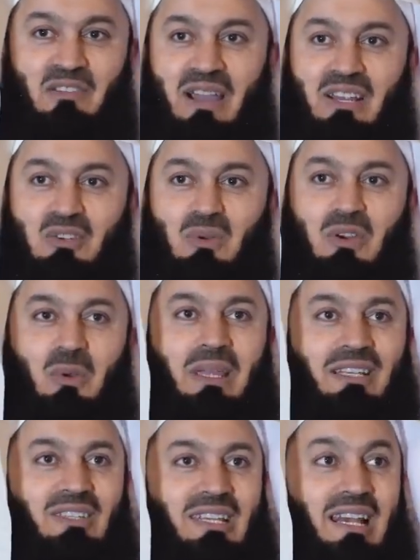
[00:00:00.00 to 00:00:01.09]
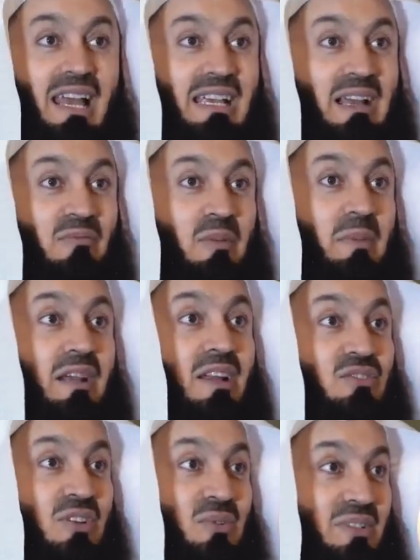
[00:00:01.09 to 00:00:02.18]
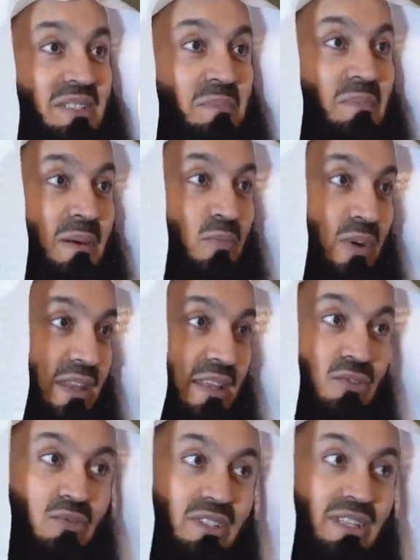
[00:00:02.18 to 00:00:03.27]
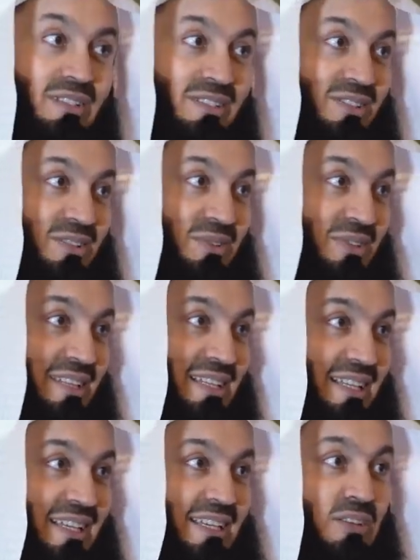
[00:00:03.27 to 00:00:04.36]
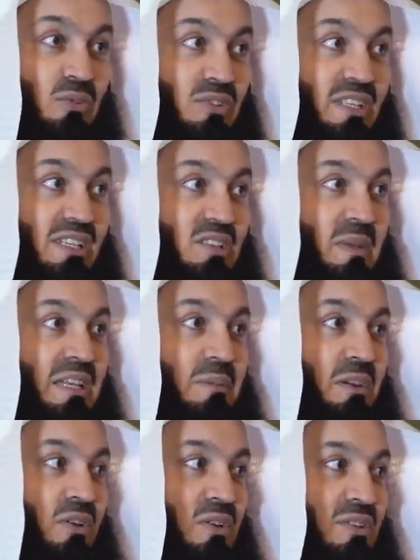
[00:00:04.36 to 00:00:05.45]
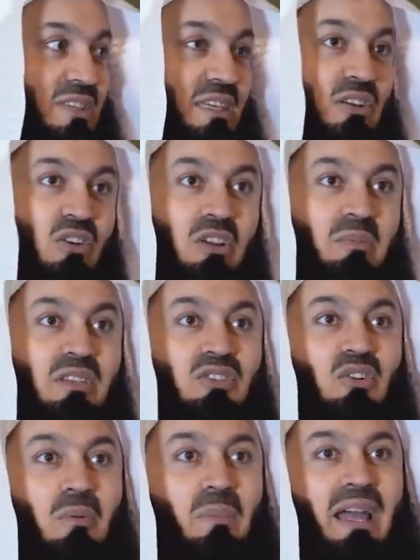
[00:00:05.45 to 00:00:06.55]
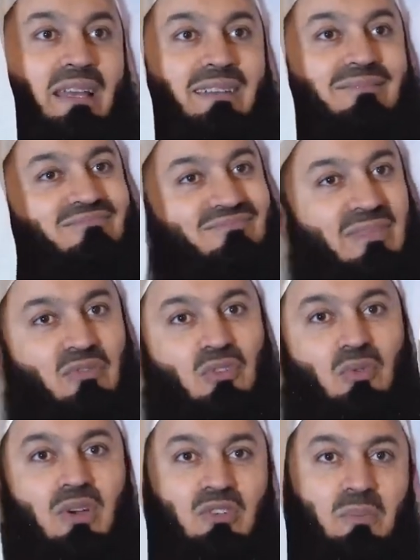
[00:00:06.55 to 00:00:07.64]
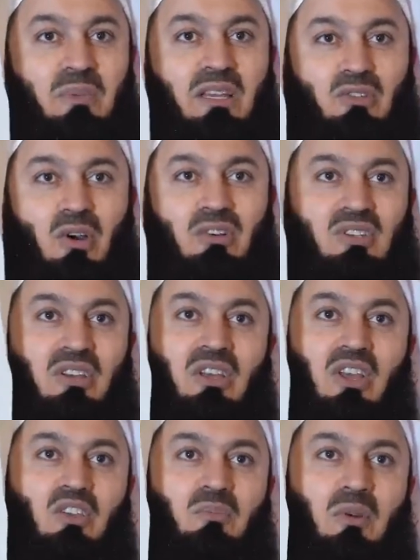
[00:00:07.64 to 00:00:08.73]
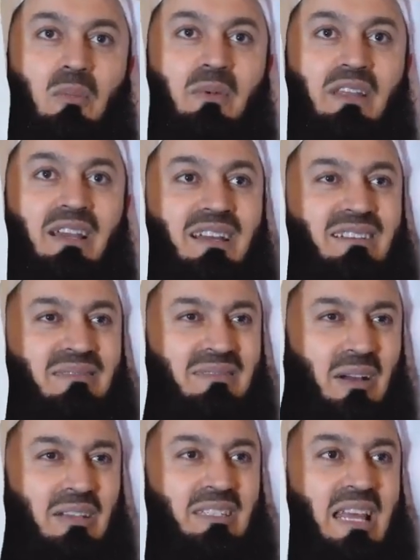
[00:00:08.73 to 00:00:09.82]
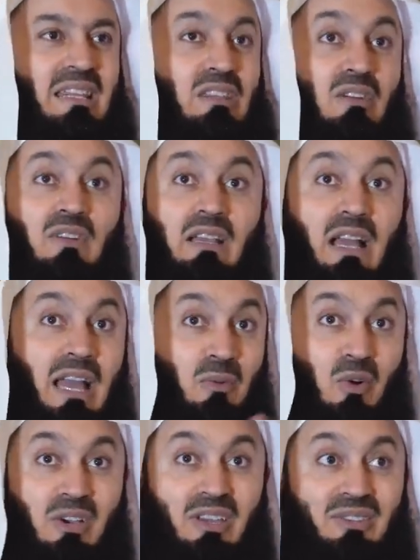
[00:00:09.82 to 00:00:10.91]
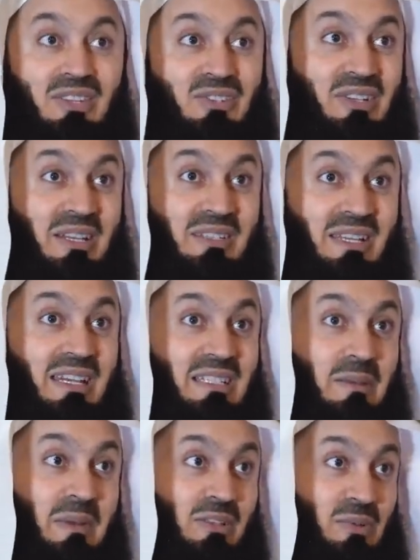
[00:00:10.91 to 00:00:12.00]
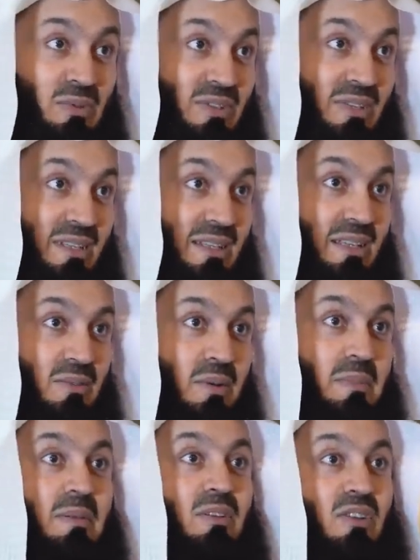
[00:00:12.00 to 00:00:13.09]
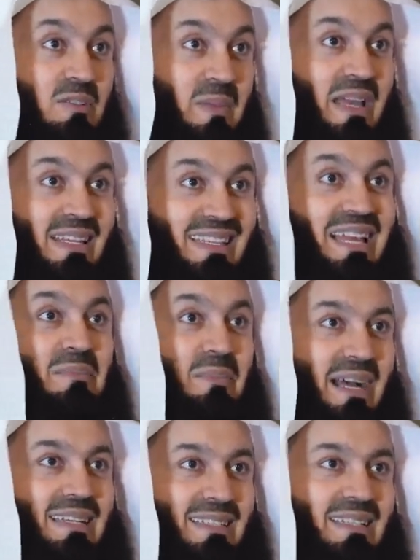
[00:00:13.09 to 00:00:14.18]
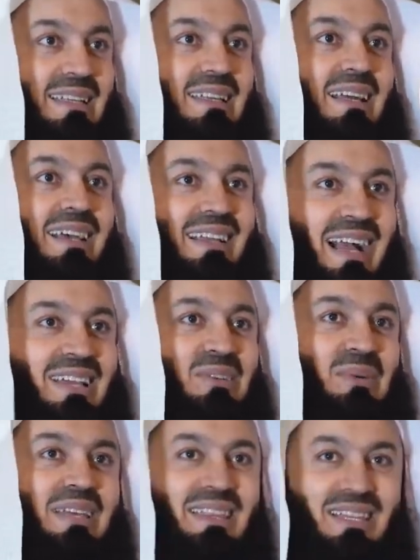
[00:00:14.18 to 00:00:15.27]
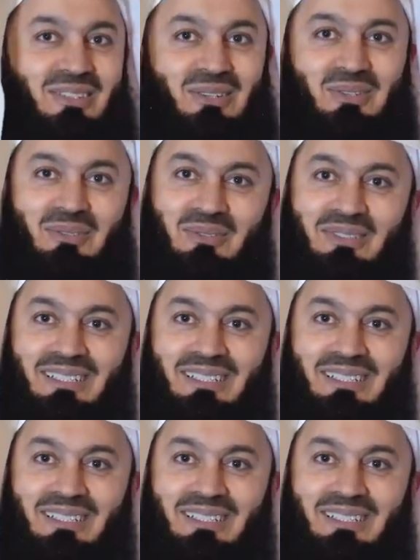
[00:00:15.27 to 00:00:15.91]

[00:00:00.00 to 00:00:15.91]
if I do a quick deal, I come from a country called Zimbabwe. They do deals, you know. They do deals, meaning because the economy is so bad, if you were to be a doctor, you'd probably earn a tenth of a guy walking on the street selling tomatoes. Well, maybe not as bad as that, but a guy doing things, you know.